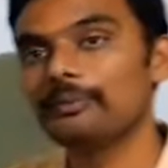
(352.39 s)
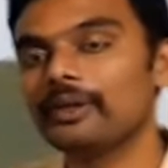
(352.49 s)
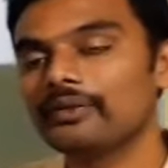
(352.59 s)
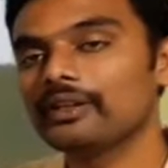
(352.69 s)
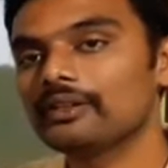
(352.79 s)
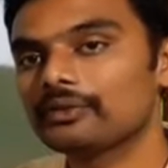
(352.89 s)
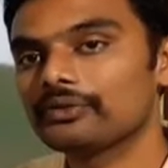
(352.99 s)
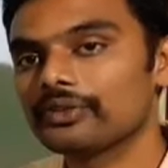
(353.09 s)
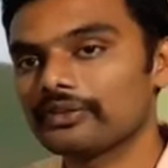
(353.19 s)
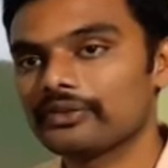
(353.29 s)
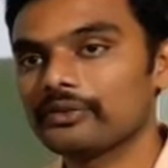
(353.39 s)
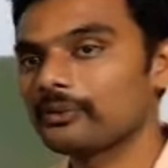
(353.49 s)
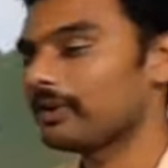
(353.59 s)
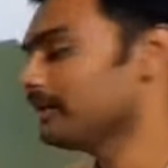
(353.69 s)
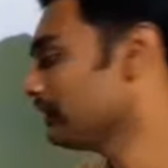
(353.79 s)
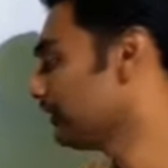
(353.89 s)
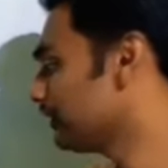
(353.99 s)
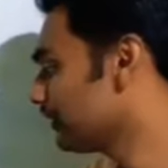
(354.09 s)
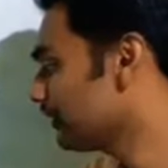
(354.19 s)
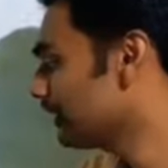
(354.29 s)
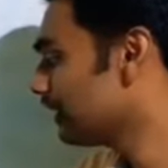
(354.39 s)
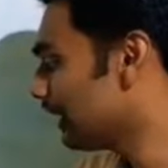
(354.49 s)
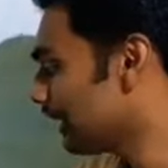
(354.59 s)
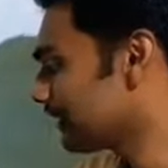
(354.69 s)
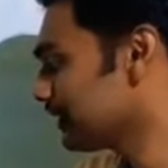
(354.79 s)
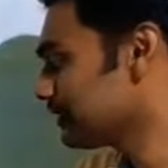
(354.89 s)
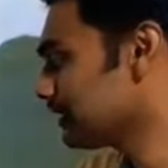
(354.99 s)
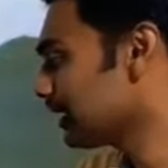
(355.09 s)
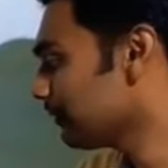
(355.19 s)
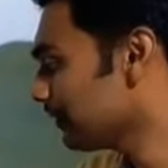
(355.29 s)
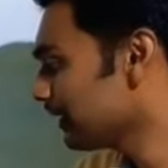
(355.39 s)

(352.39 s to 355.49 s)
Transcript: between two successive collisions, relaxation time.